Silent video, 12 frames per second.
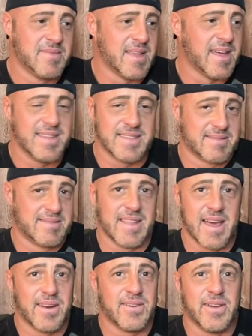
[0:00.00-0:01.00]
I,
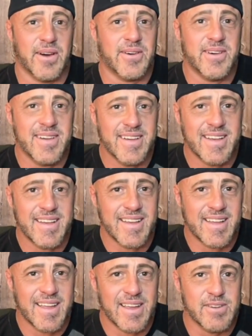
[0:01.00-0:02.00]
I don't know.
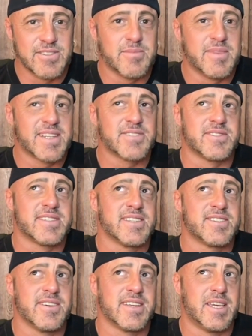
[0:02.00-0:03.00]
Who's the biggest
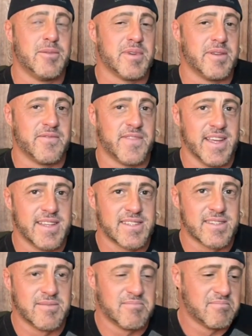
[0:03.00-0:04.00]
resistor to keeping him
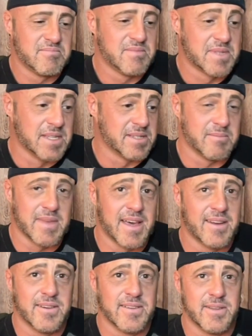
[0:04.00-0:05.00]
face? Doesn't
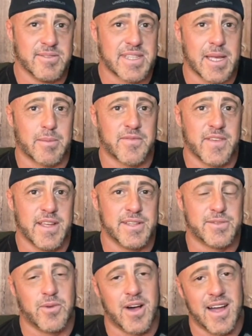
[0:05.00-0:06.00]
matter. He was kept
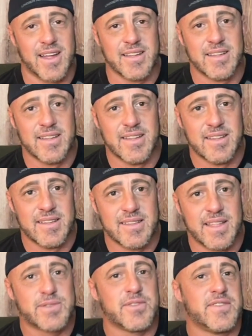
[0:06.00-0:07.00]
face. Why?
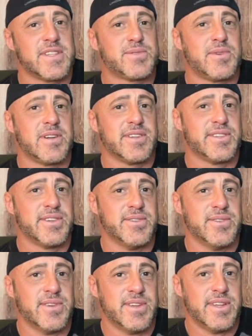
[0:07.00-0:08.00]
That's what Vince wanted to do.
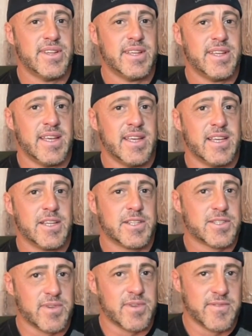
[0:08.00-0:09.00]

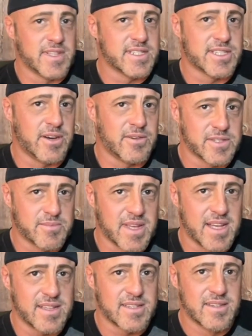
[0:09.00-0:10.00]
That's what Vince thought was
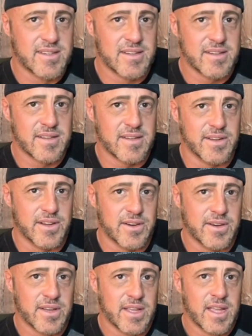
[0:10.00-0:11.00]
best, you know?